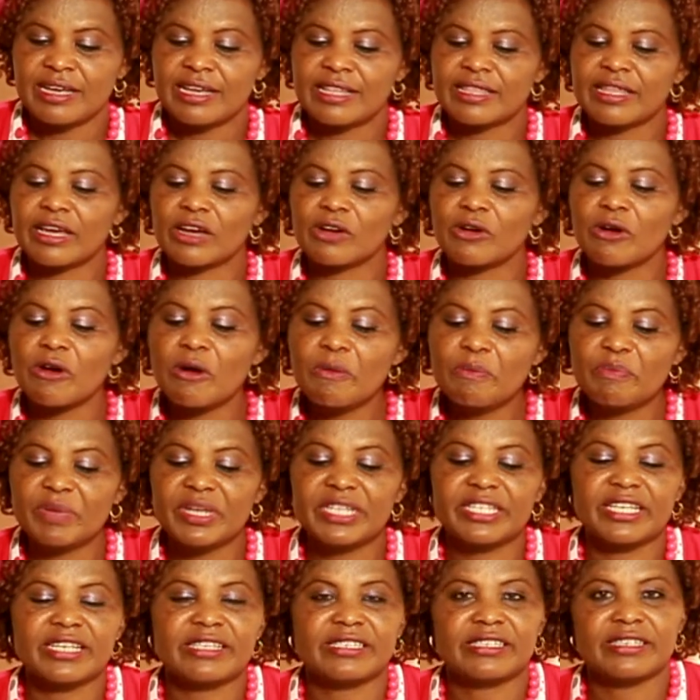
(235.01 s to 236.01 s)
the
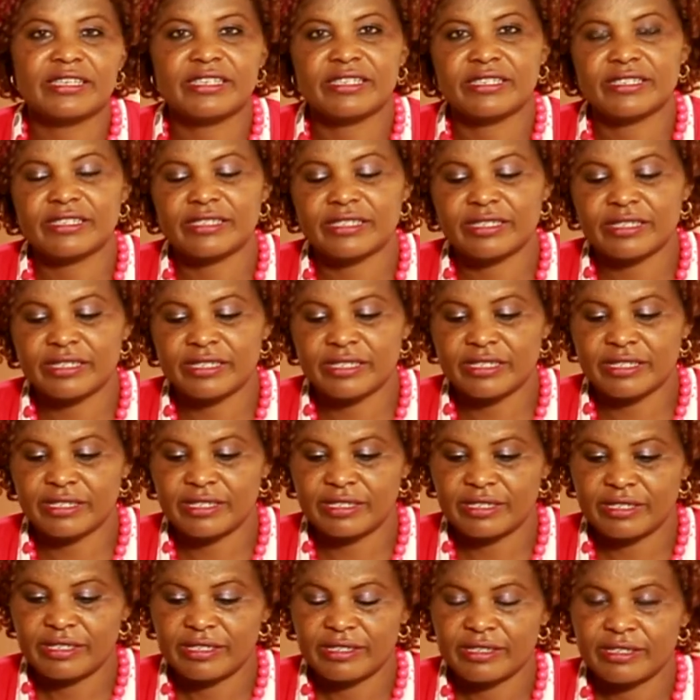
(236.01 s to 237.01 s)
competencies